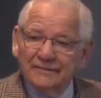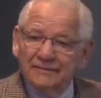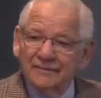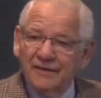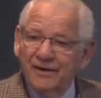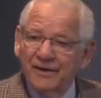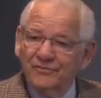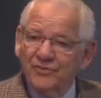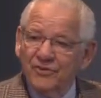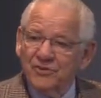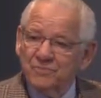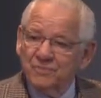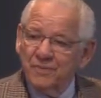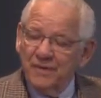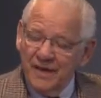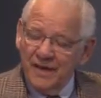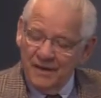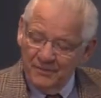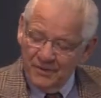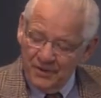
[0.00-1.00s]
When I first
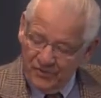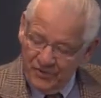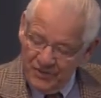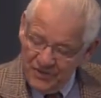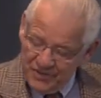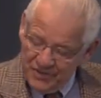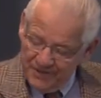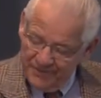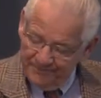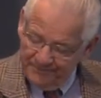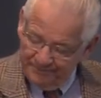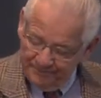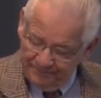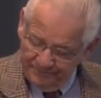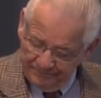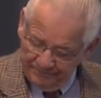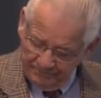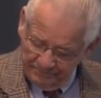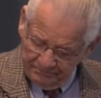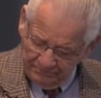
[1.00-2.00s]
became a Christian,
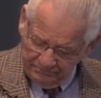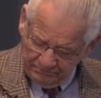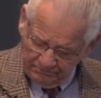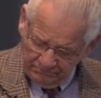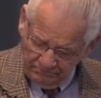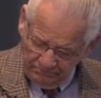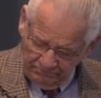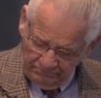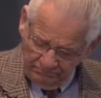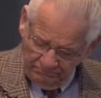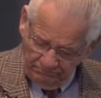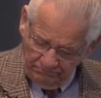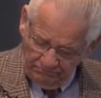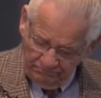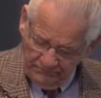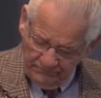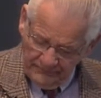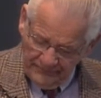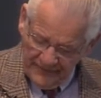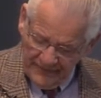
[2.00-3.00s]

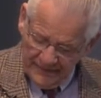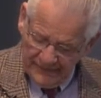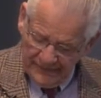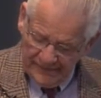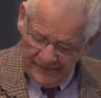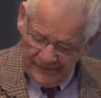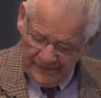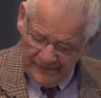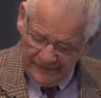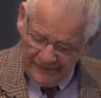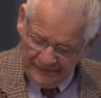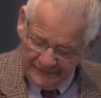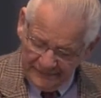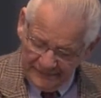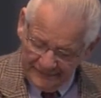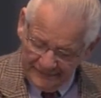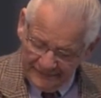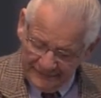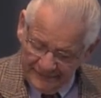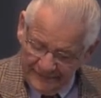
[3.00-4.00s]
uh,
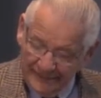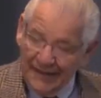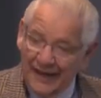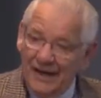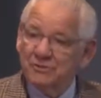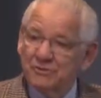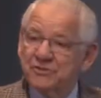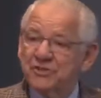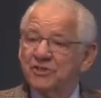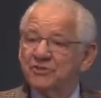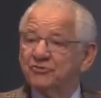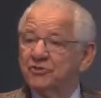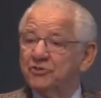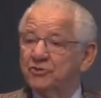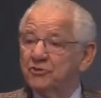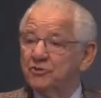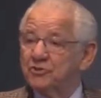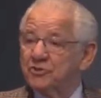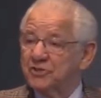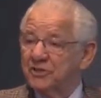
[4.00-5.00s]
I was
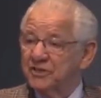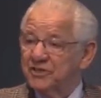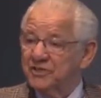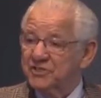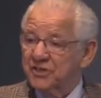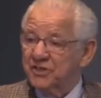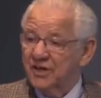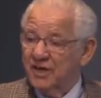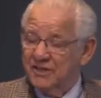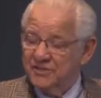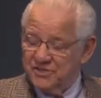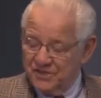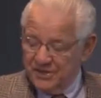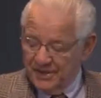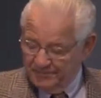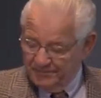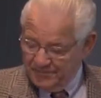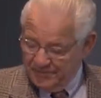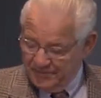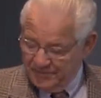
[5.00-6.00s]
introduced to this
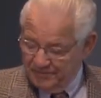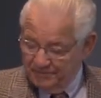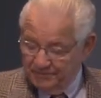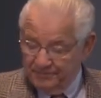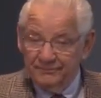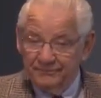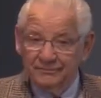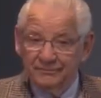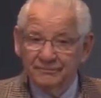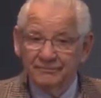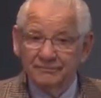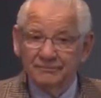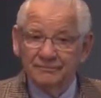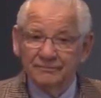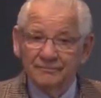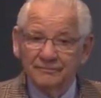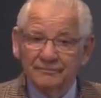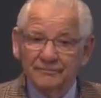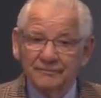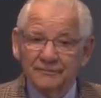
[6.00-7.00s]
concept of
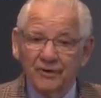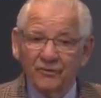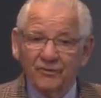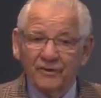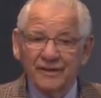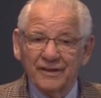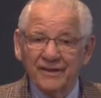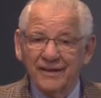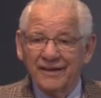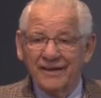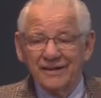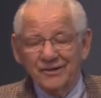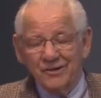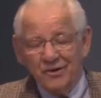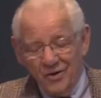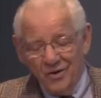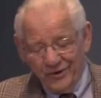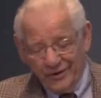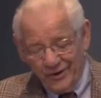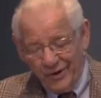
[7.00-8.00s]
only they didn't
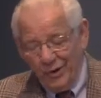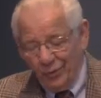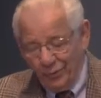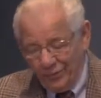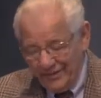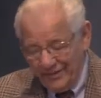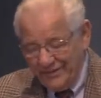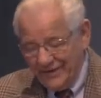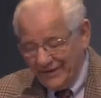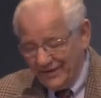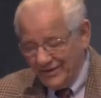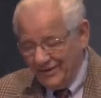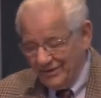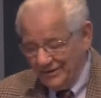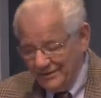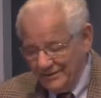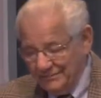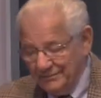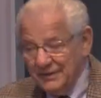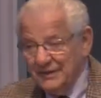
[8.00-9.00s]
call it holy, they
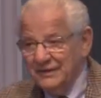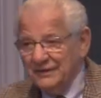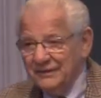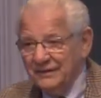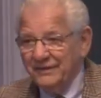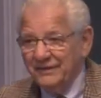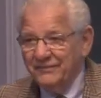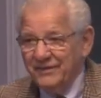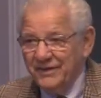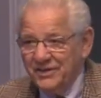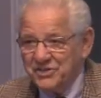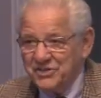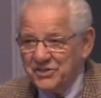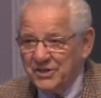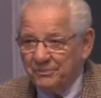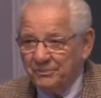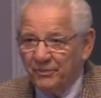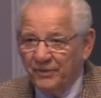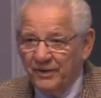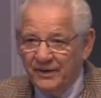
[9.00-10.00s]
called it living a
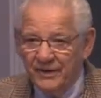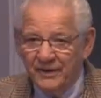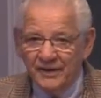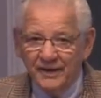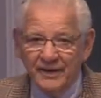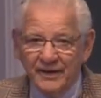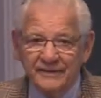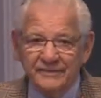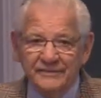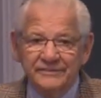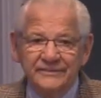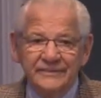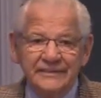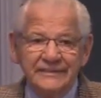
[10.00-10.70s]
separated life.